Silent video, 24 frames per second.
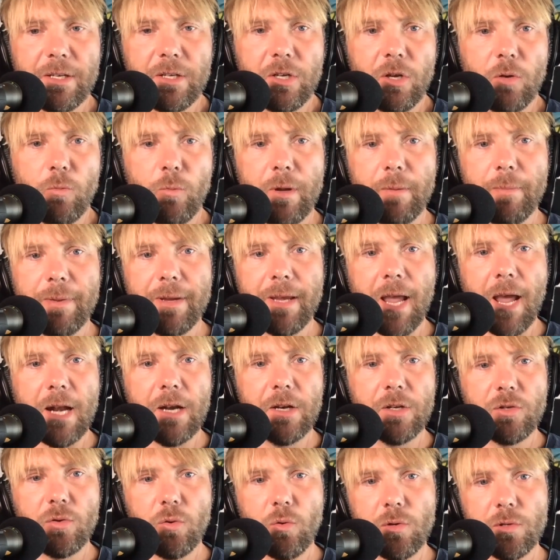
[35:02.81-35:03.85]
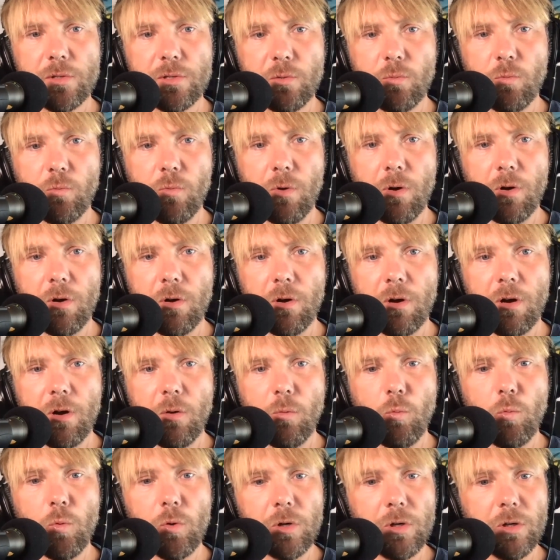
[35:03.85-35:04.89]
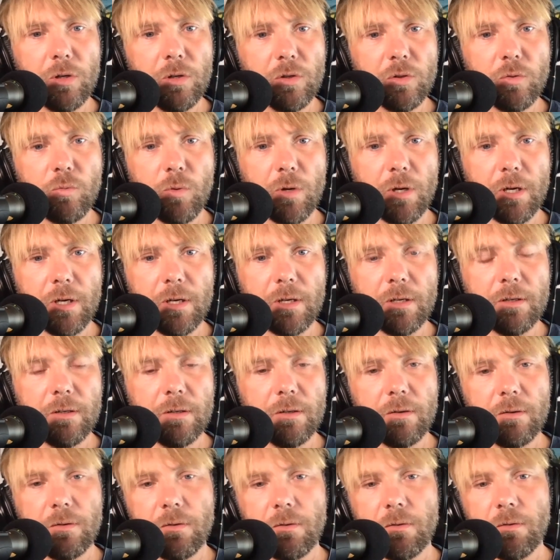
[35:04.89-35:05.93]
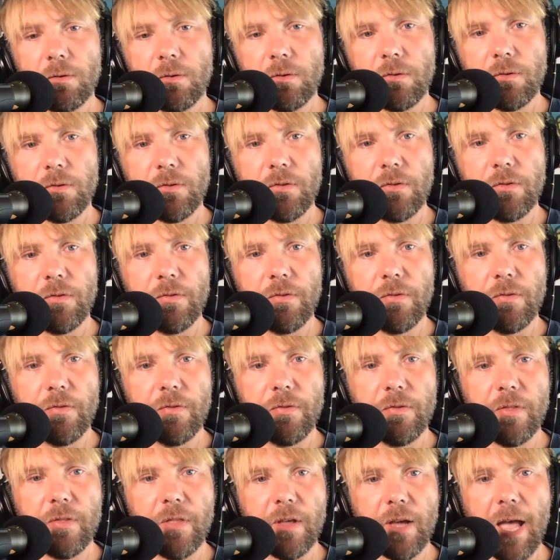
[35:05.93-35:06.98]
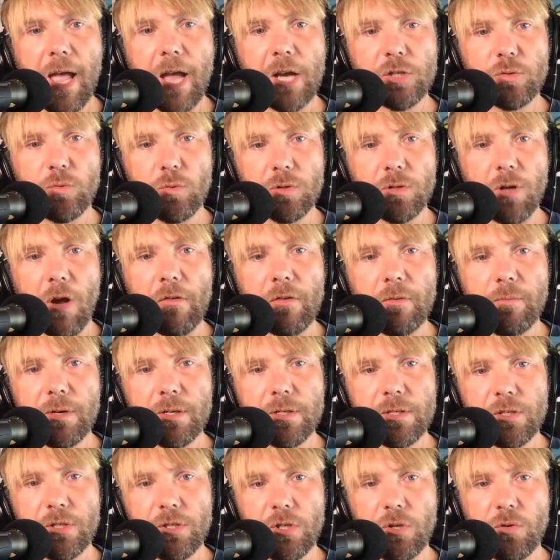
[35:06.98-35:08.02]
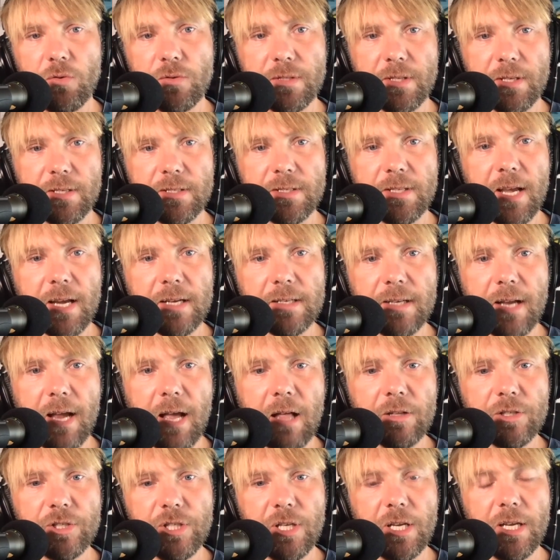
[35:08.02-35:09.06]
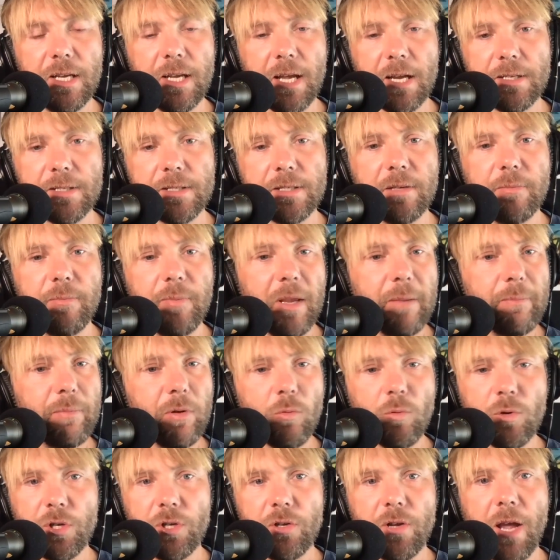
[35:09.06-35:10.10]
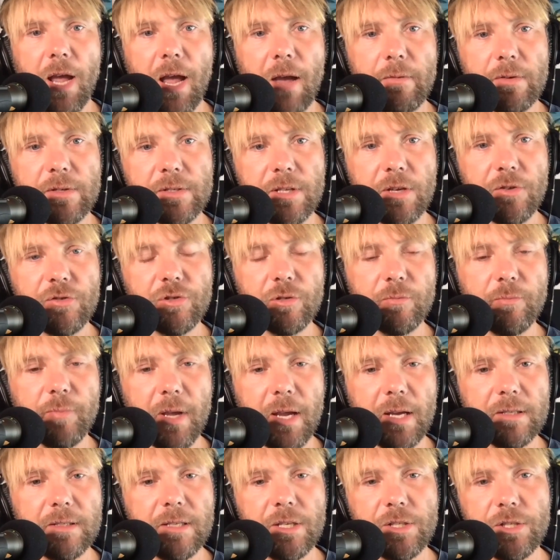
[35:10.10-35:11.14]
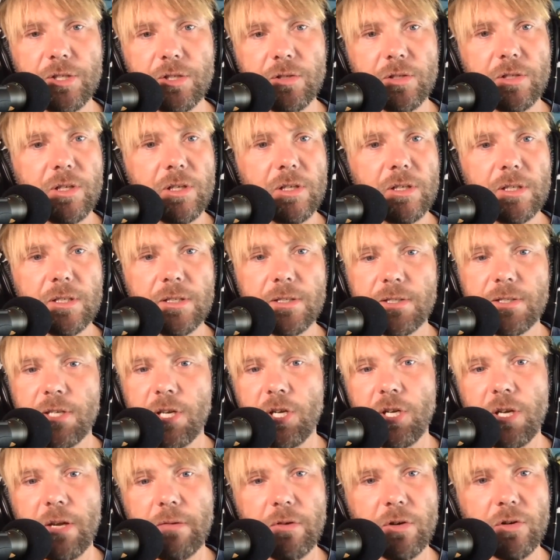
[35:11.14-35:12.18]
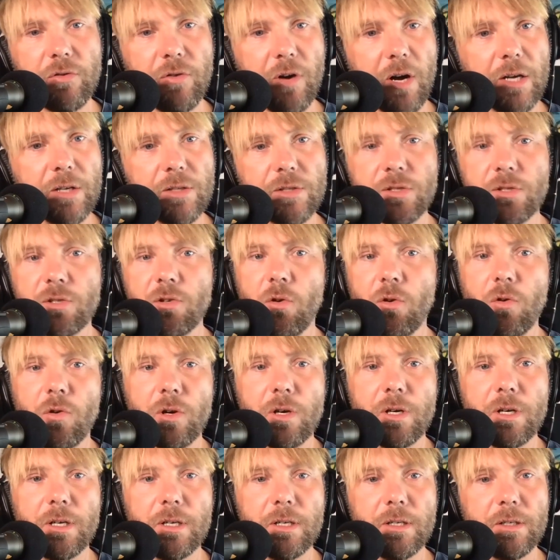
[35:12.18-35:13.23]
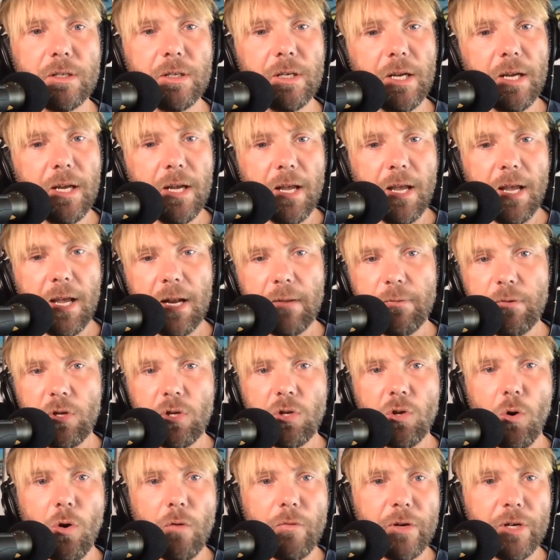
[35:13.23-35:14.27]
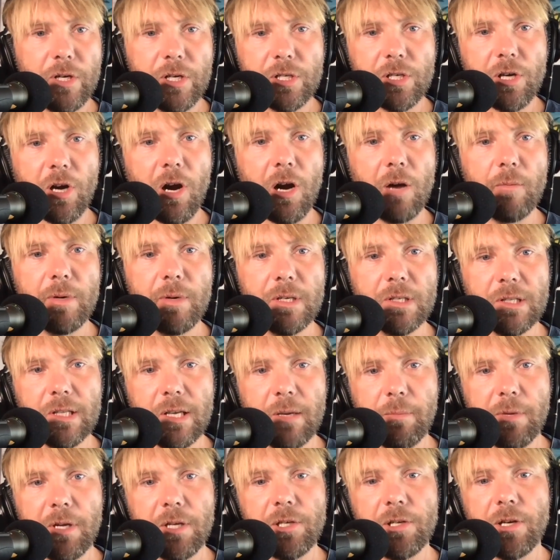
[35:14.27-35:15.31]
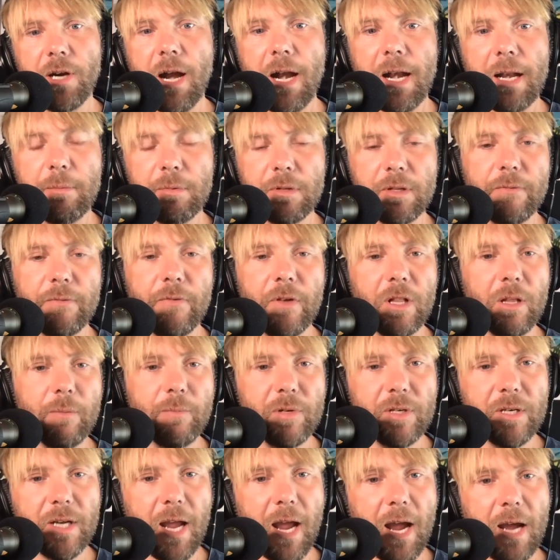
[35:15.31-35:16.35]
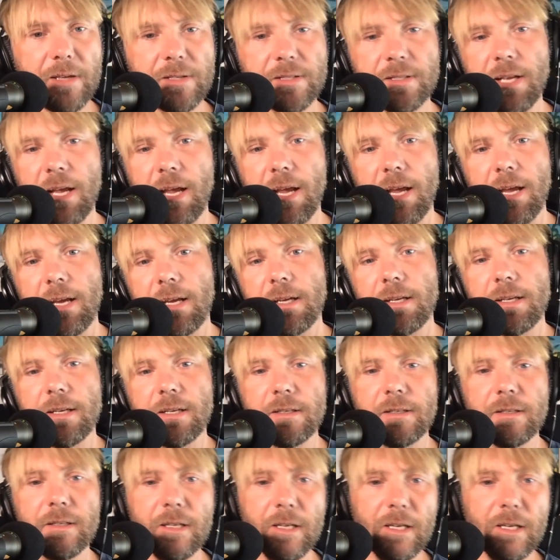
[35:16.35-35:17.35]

could we be headed towards a world where the actual governments use this technology against the people, where you have a central bank digital currency and you have a credit score, and if you go over your carbon limit, you're not able to fill up your gas tank? And,